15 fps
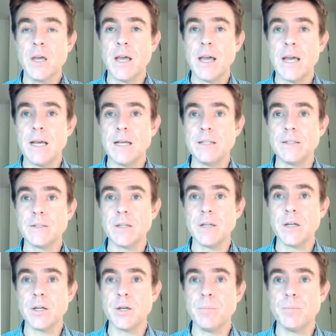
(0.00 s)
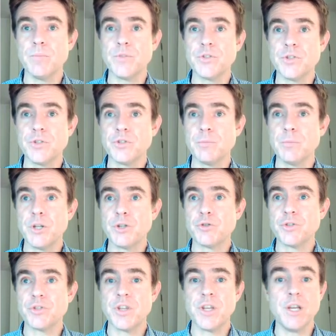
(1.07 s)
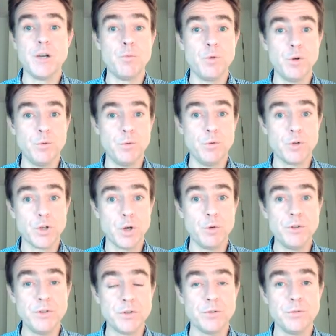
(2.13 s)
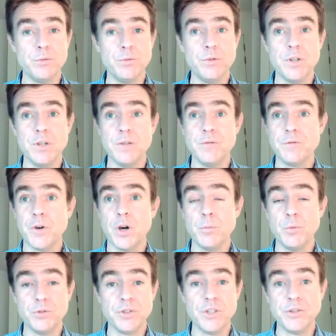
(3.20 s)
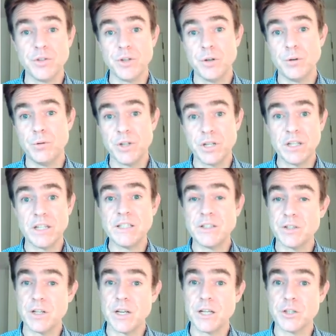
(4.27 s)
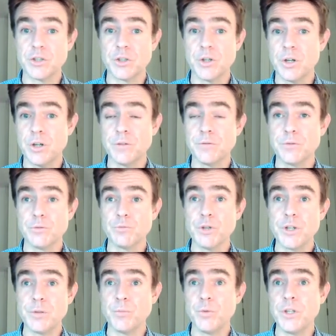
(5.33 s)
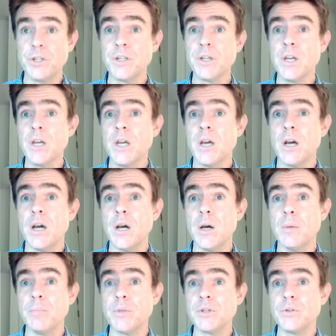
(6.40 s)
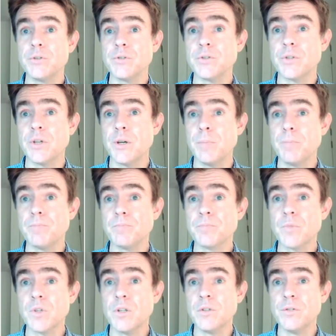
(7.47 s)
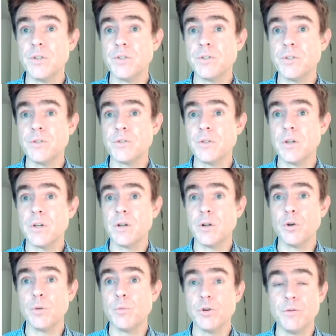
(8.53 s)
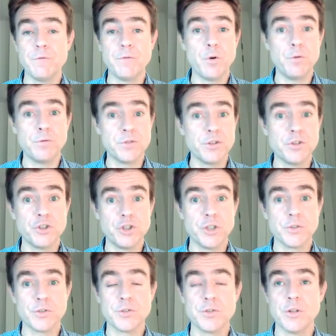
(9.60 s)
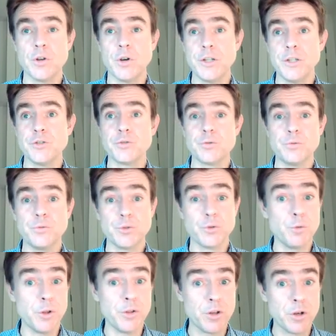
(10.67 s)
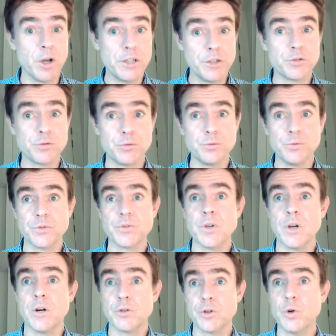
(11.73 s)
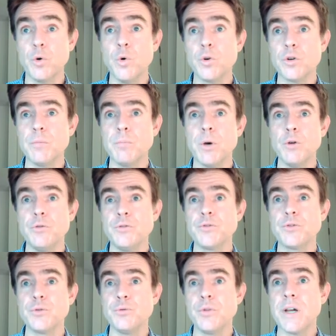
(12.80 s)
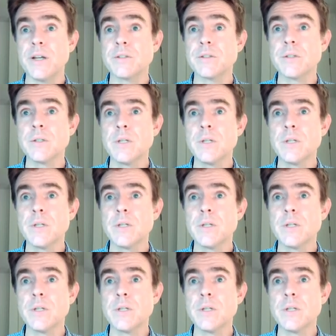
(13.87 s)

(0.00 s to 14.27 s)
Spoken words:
And the system matrix here we will go into in far more detail at a later lecture after reading week. Because this is a lot more involved than just the line integrals, although the line integrals are a core component to that.